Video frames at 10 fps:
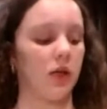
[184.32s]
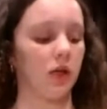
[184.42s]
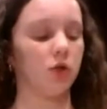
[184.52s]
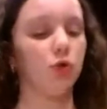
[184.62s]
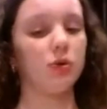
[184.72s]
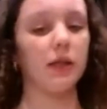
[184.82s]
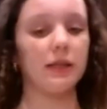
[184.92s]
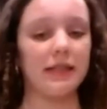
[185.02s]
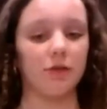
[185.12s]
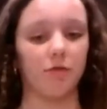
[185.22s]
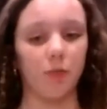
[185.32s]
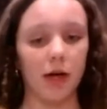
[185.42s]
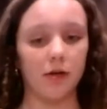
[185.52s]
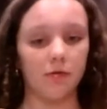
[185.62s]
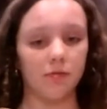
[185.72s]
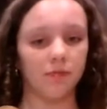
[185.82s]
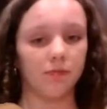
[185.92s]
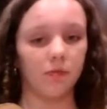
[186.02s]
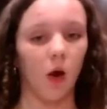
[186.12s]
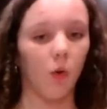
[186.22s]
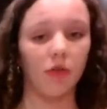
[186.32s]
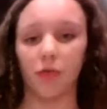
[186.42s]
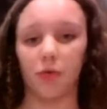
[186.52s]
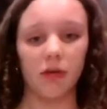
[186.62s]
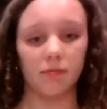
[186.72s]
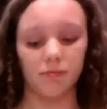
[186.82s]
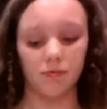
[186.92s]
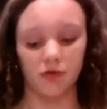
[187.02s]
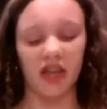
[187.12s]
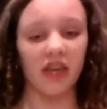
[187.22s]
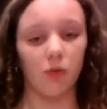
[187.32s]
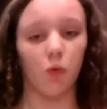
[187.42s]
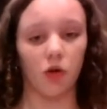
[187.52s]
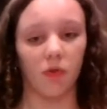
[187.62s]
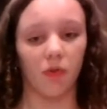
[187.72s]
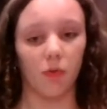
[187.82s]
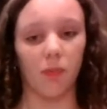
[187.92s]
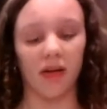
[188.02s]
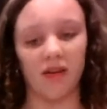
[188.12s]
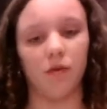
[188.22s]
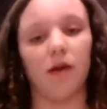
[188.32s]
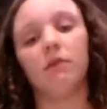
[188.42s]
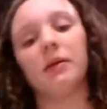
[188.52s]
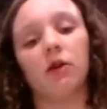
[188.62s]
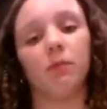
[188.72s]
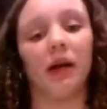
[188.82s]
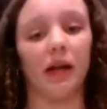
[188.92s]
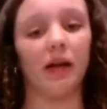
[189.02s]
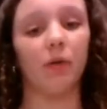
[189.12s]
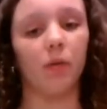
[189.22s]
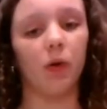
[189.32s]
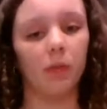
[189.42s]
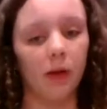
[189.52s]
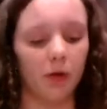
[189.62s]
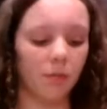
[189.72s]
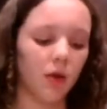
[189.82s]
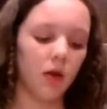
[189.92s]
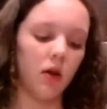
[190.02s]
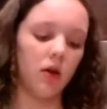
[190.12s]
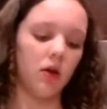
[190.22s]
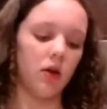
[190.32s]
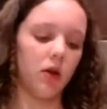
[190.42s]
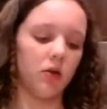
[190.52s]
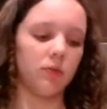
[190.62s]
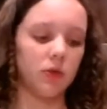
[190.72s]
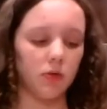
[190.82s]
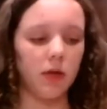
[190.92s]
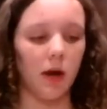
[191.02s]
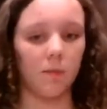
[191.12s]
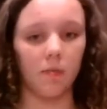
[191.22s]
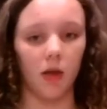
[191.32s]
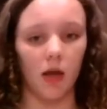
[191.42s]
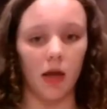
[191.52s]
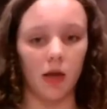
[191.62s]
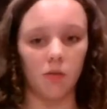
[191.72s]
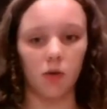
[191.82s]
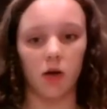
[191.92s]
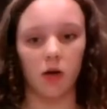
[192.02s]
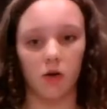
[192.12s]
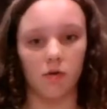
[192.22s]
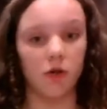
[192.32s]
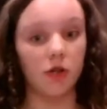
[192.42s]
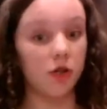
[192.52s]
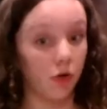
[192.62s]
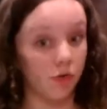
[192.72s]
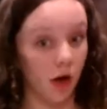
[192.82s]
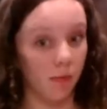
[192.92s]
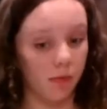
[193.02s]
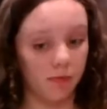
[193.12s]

need 2 slices of bread, or 3. It can work with 3, but if you have a bigger pan, it would work better. And we're gonna go over to the stovetop.